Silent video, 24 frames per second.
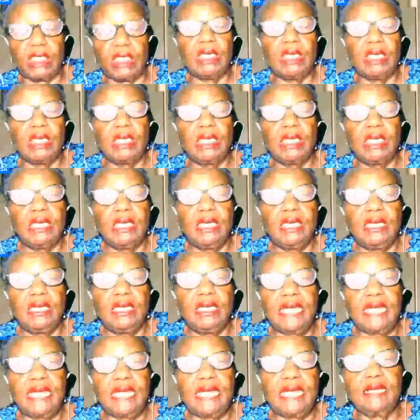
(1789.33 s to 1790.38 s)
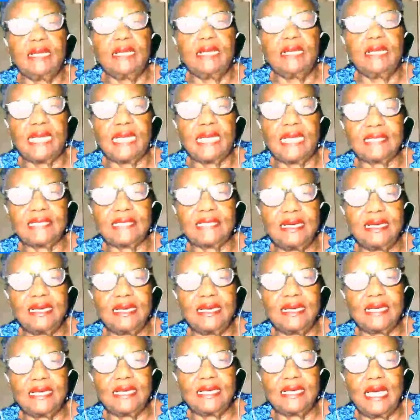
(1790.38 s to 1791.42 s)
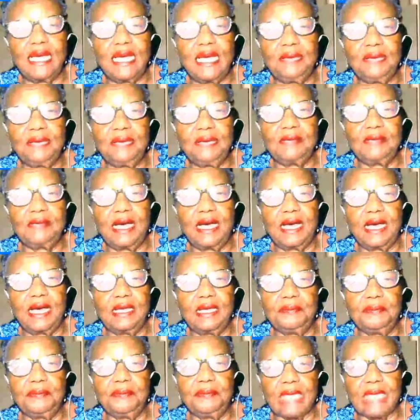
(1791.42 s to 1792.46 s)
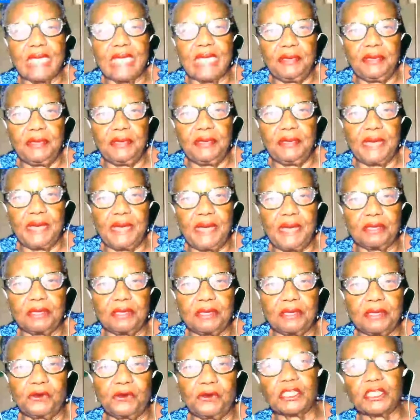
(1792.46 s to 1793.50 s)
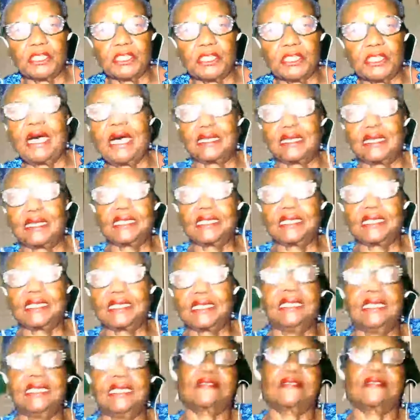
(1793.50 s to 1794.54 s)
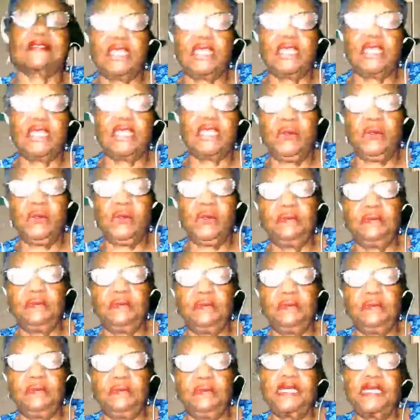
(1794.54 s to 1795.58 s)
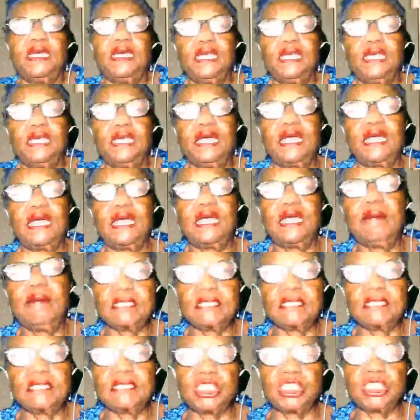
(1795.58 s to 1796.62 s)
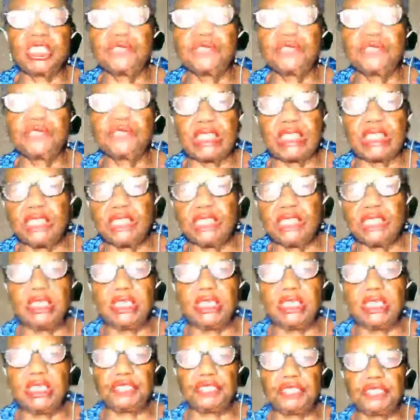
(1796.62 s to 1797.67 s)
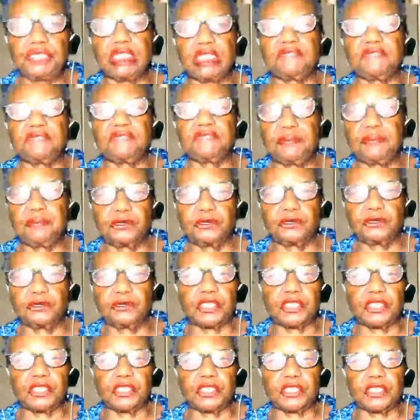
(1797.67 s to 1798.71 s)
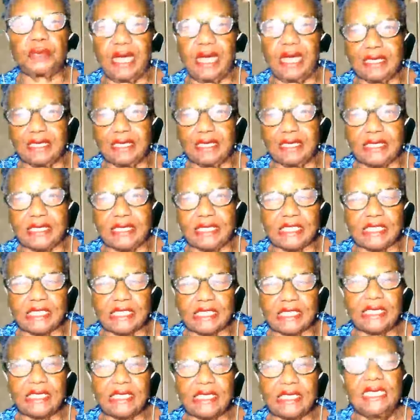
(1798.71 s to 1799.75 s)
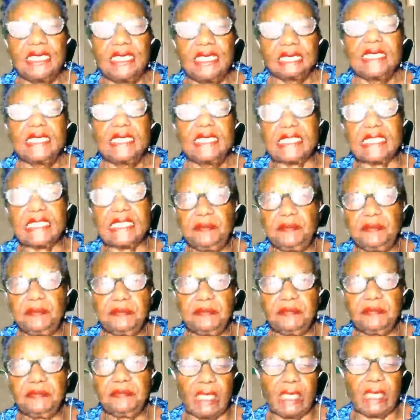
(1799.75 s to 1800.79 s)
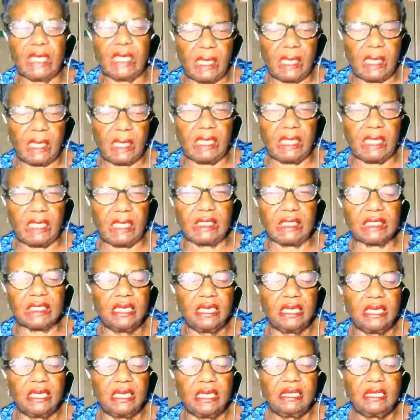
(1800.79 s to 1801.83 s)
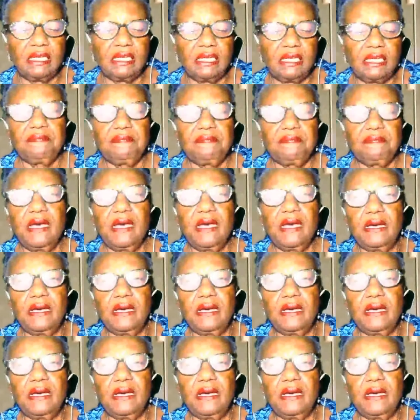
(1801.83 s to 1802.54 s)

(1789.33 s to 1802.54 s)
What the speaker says: Now, like I said, I'm coming back with Pearl's Politics too. And I might just use this studio just for Pearl's Politics. Simply because um